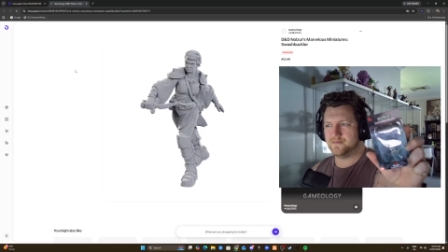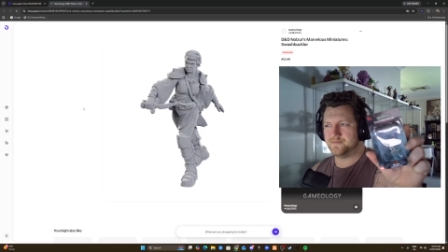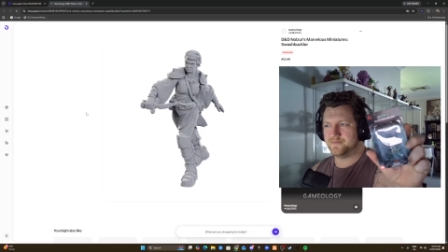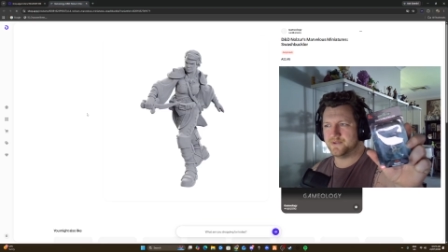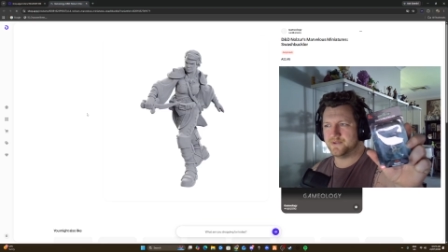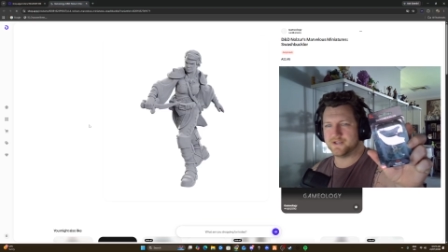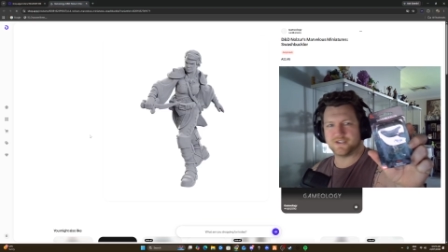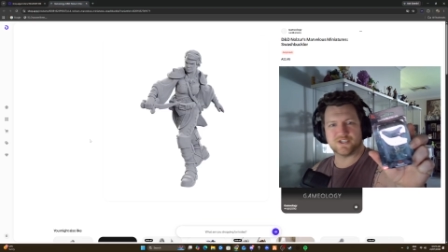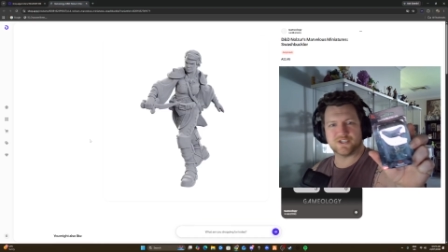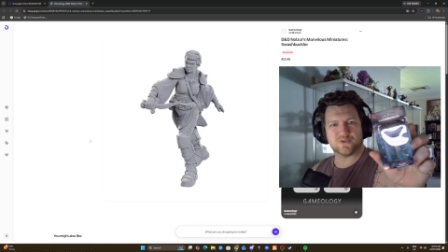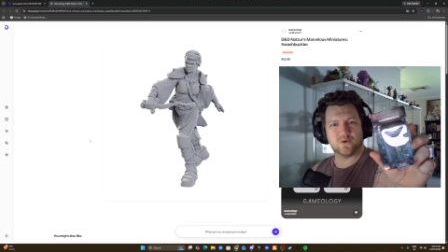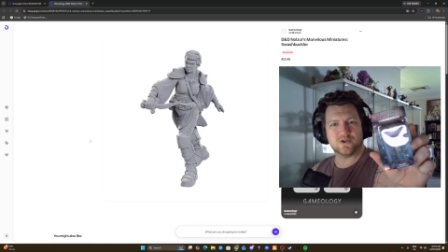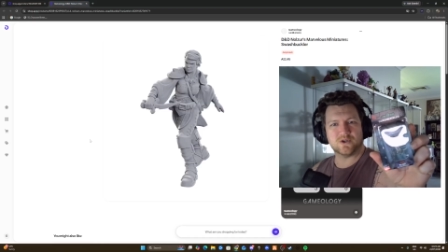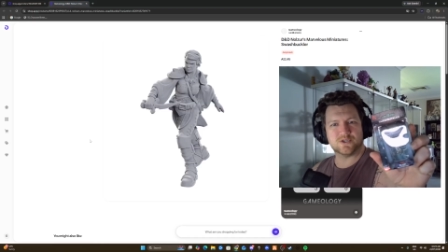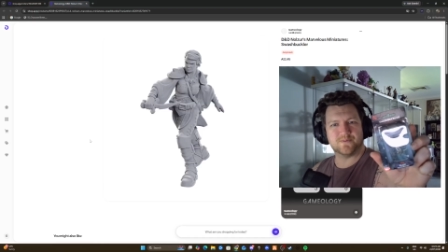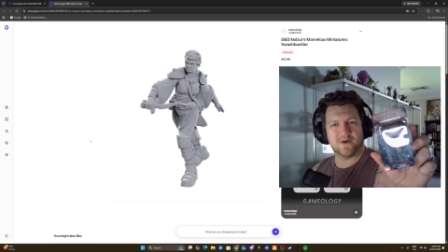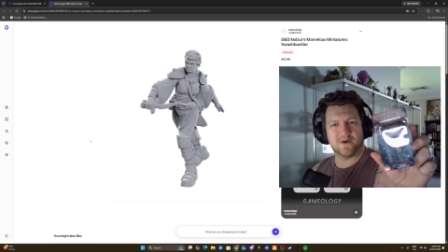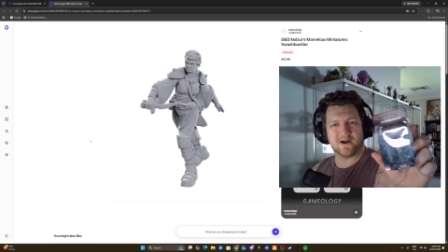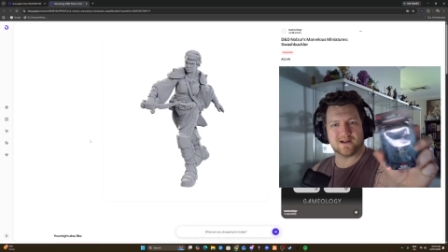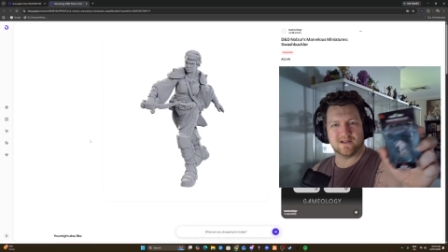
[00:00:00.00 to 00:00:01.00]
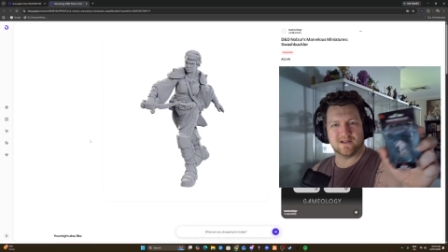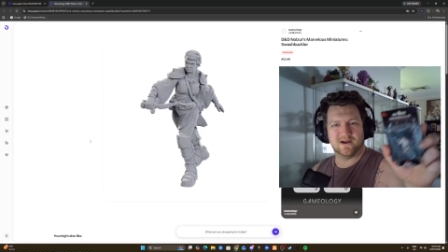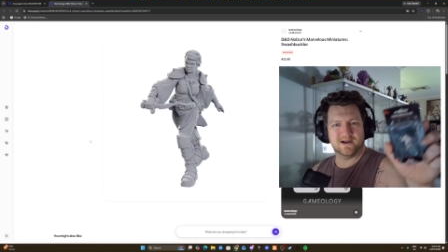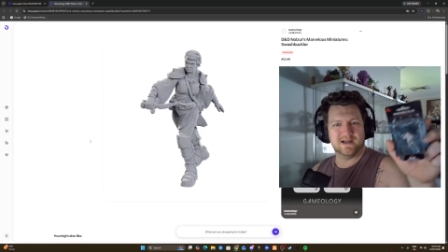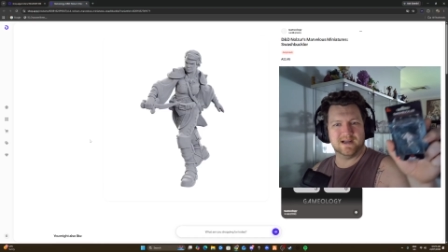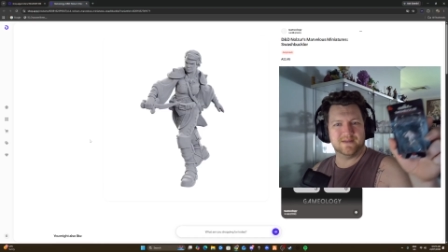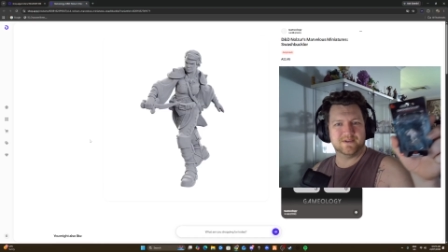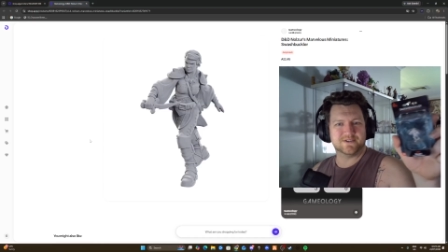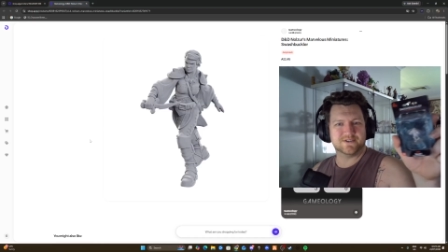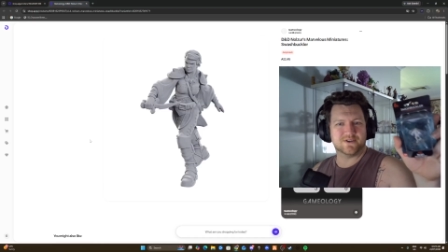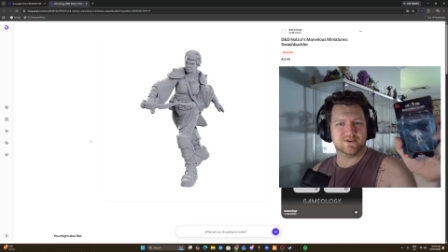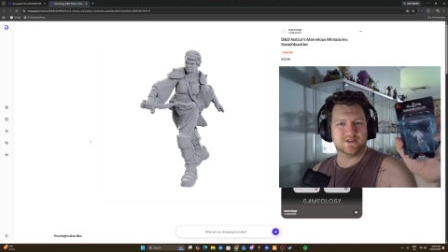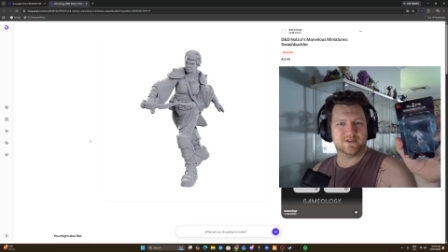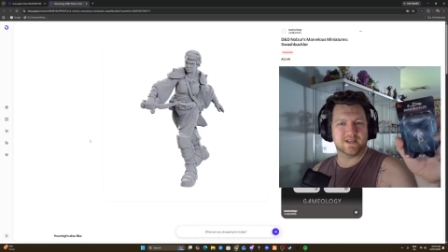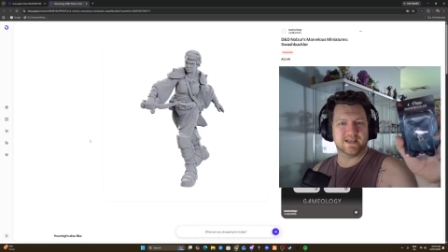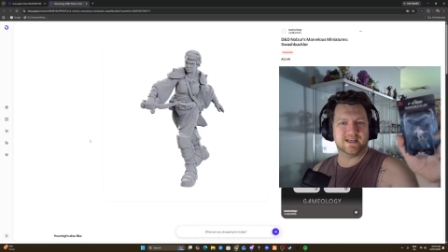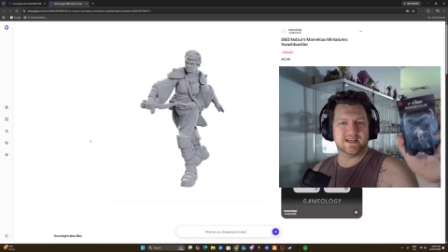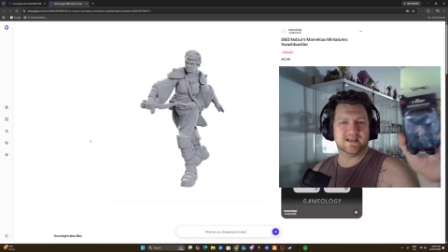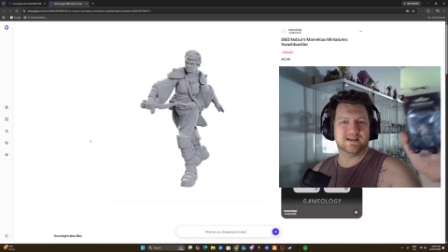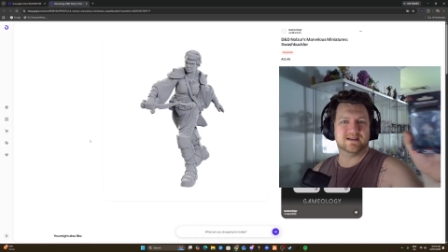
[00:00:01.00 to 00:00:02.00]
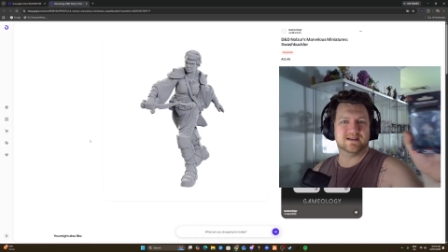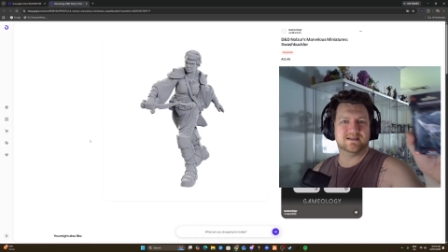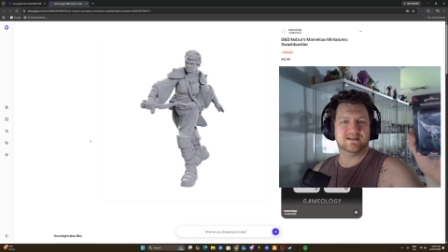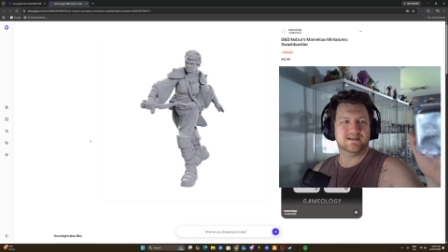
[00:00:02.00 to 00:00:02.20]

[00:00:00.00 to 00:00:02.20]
But the Swashbuckler, and there's only